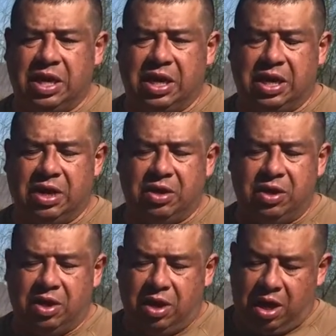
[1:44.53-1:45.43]
Uh,
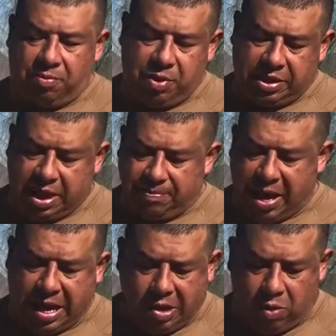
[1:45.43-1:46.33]
I bring that
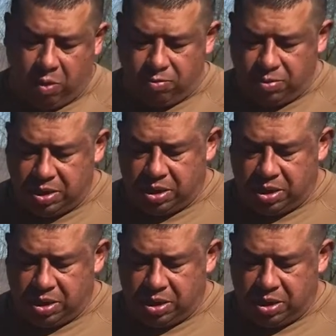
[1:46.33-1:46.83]
back home.